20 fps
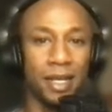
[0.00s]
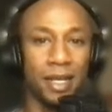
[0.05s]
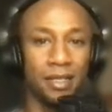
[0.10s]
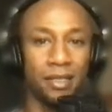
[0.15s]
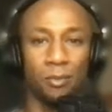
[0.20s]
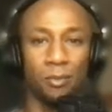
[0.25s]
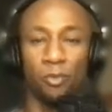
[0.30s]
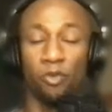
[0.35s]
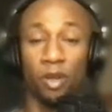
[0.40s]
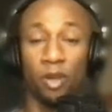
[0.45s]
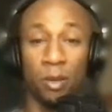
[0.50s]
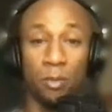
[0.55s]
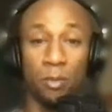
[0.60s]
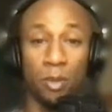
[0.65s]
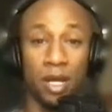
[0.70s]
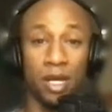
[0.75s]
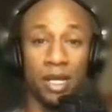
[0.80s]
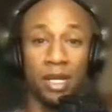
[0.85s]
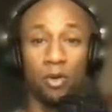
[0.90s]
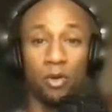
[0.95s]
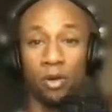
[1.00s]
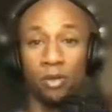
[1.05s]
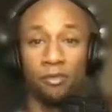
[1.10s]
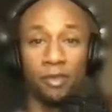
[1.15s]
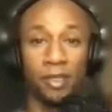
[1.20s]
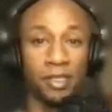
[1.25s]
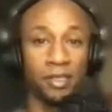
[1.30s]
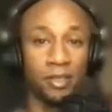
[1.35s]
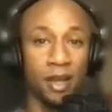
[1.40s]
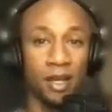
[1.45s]
some free money or
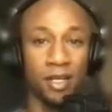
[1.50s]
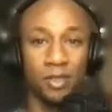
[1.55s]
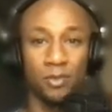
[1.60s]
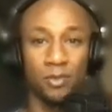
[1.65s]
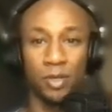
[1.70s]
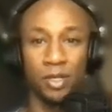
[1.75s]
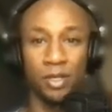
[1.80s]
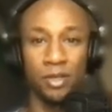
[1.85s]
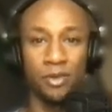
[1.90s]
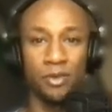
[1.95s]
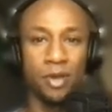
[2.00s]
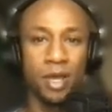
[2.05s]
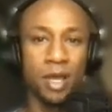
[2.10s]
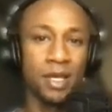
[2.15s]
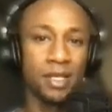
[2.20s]
free stocks when you